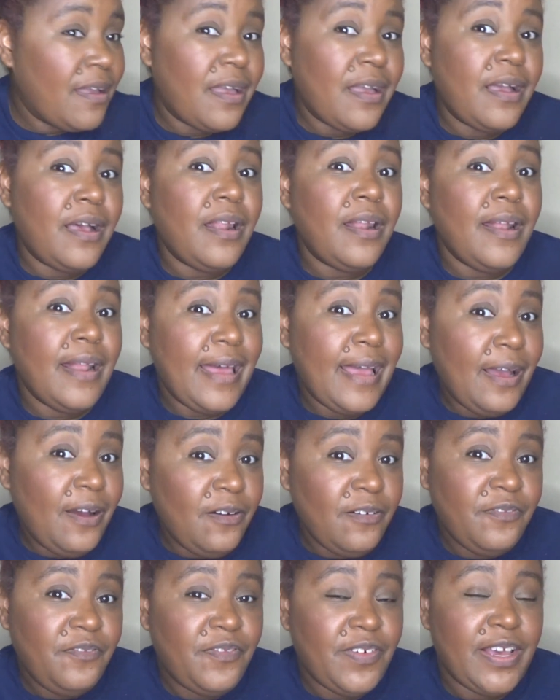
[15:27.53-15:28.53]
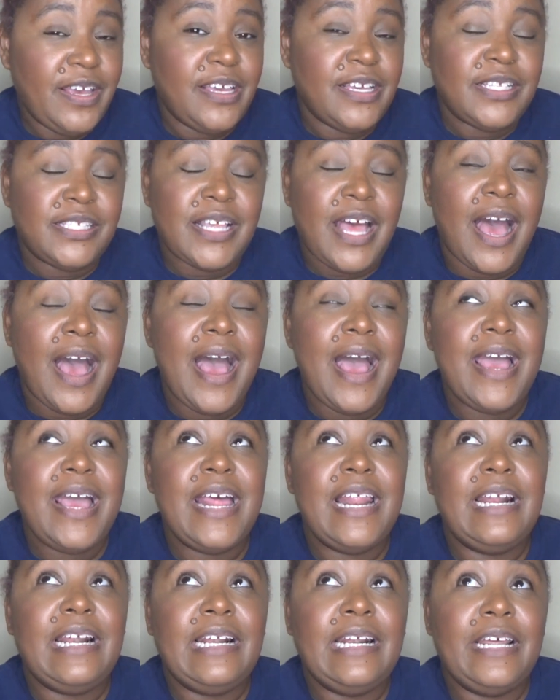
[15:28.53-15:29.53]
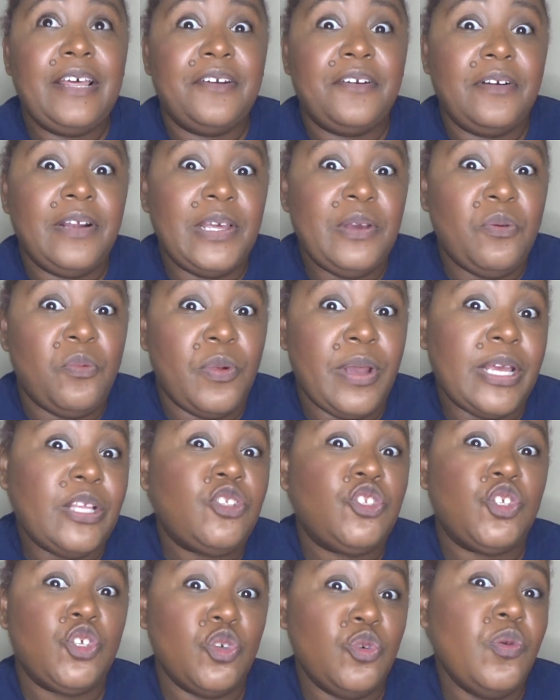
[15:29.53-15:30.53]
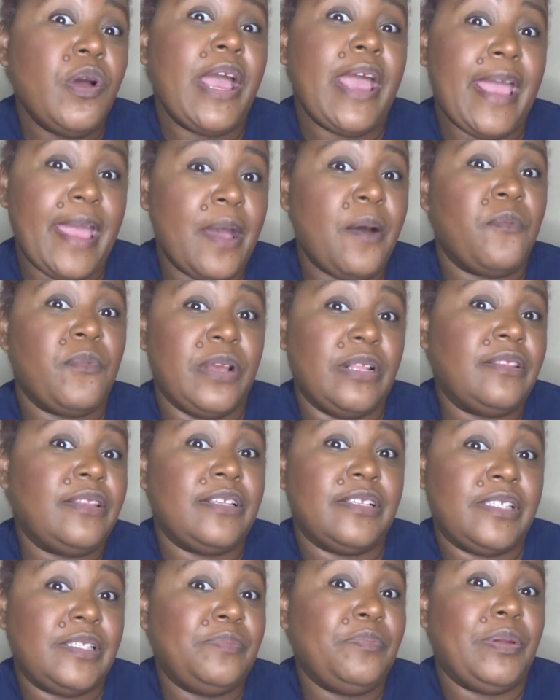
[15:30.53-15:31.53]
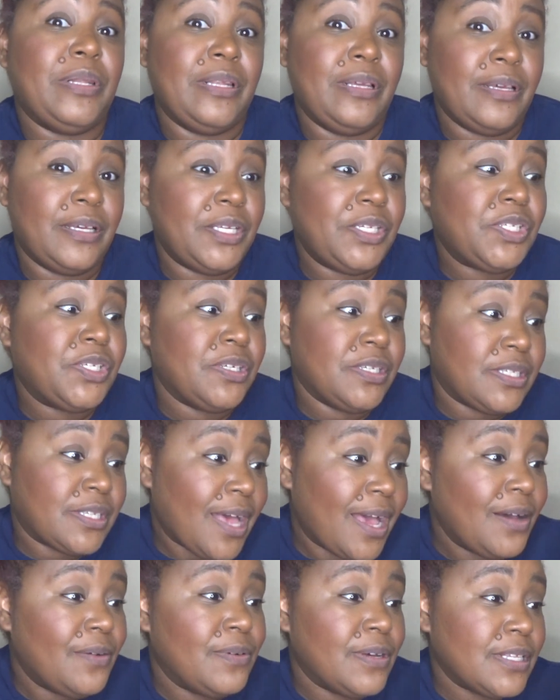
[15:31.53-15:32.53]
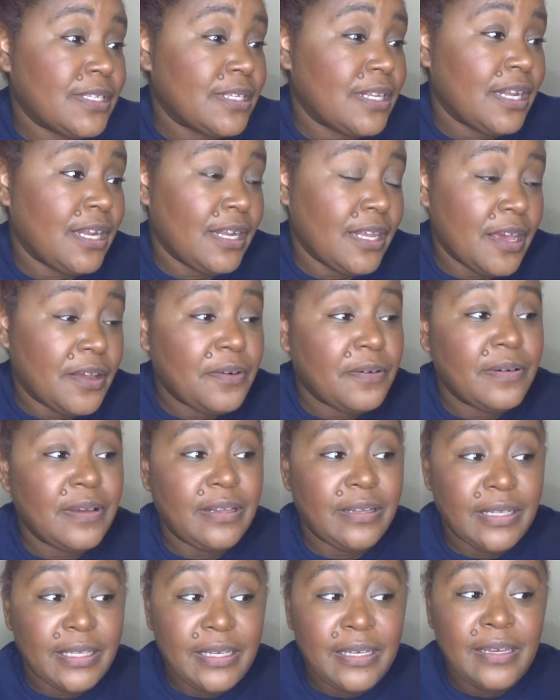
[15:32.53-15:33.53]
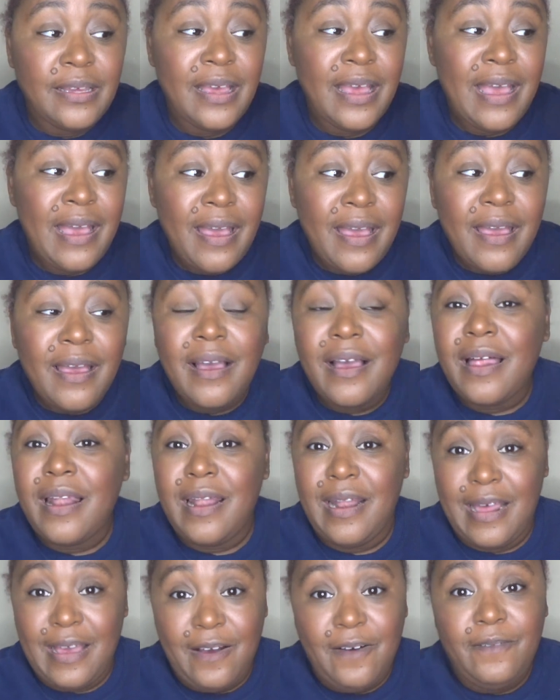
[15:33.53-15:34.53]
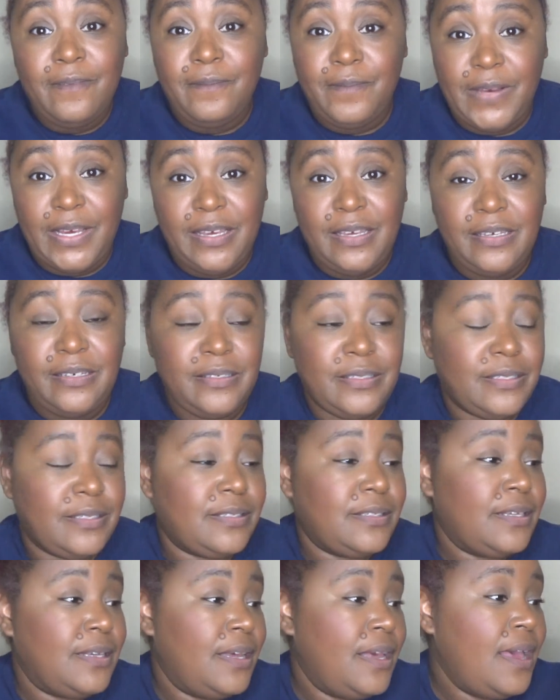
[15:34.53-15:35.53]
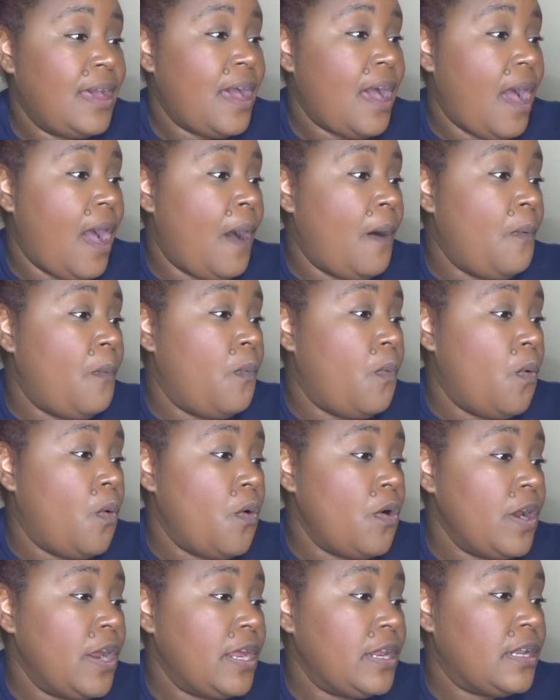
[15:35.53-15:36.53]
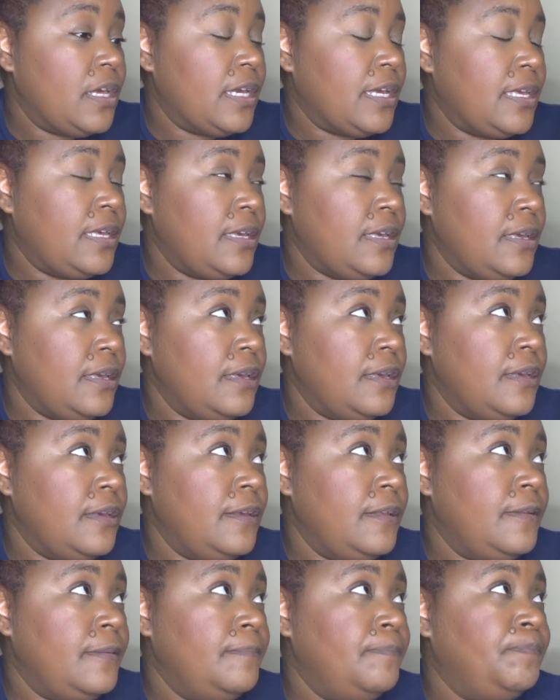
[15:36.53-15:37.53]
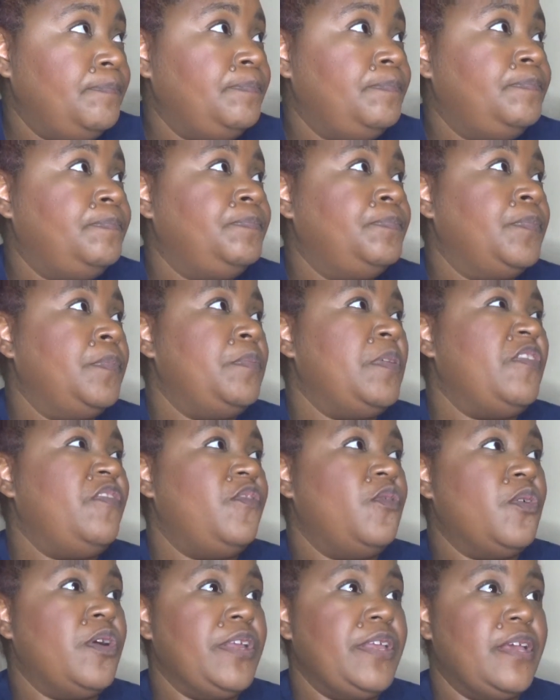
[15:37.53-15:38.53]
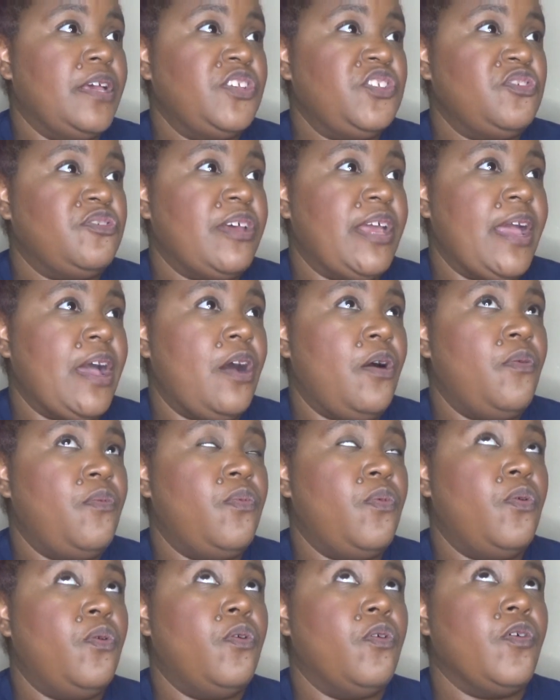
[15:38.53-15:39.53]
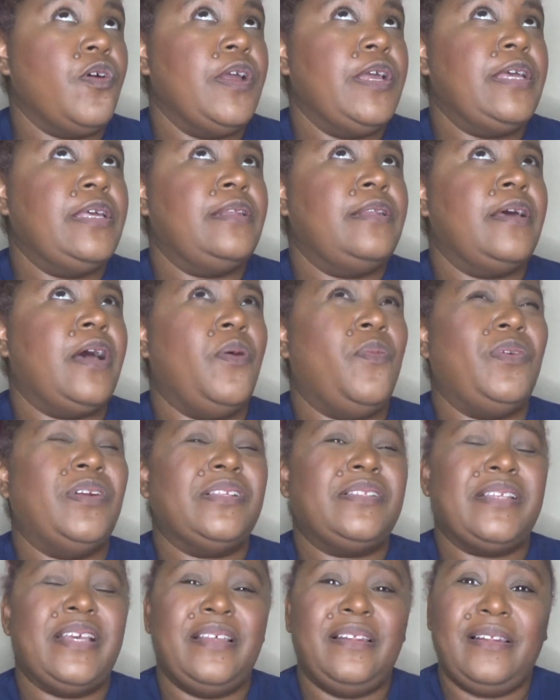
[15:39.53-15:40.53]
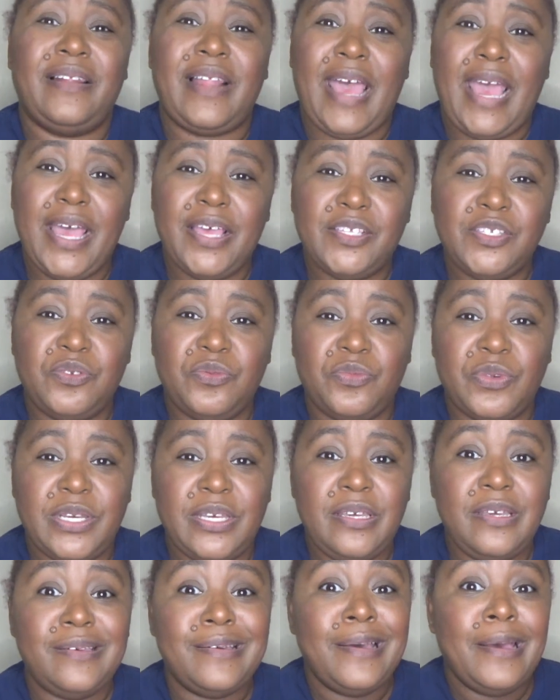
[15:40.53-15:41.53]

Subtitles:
Clown face. I literally went to ham with this blush because I was literally clown face. I wore it again before yesterday. I wore it, I want to say last week,